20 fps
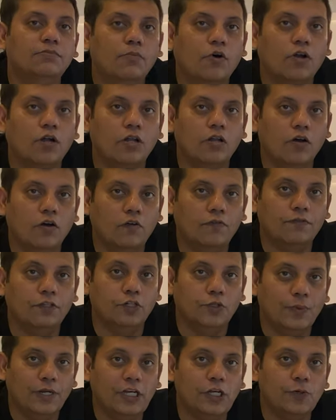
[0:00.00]
model of the
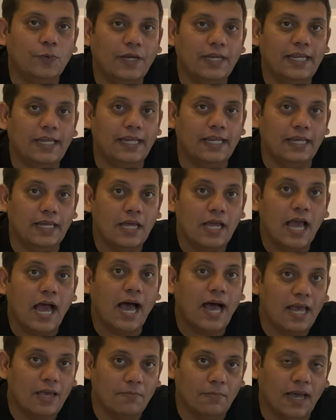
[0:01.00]
2020
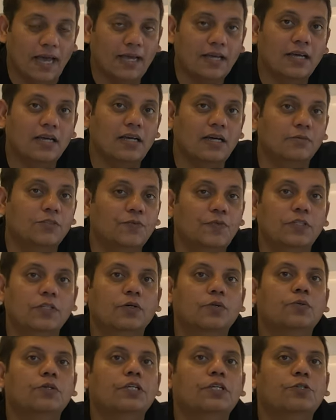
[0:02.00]
iMac comes with
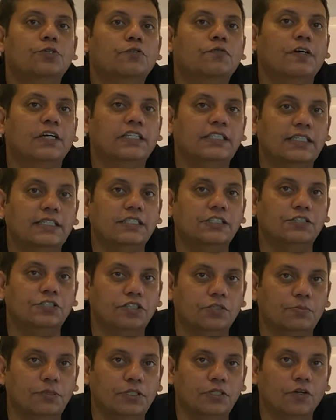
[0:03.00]
only 256
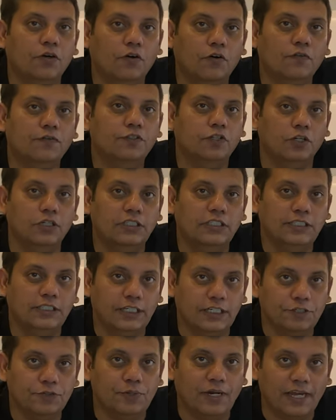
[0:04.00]
GB of solid
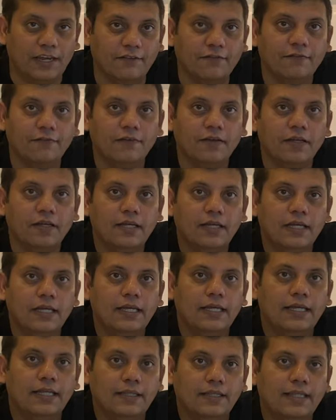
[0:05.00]
state drive.
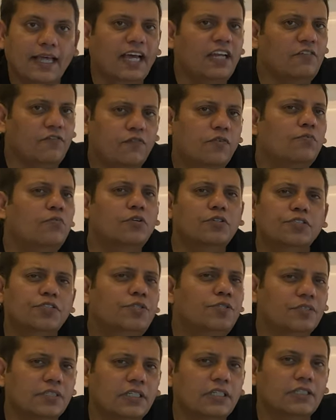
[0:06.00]
That for most
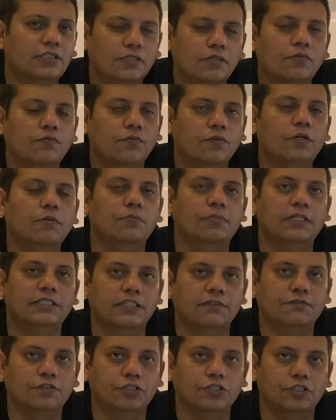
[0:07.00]
users wouldn't be
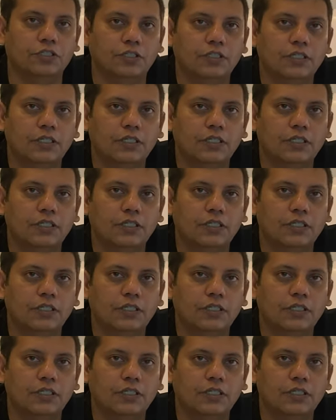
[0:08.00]
sufficient.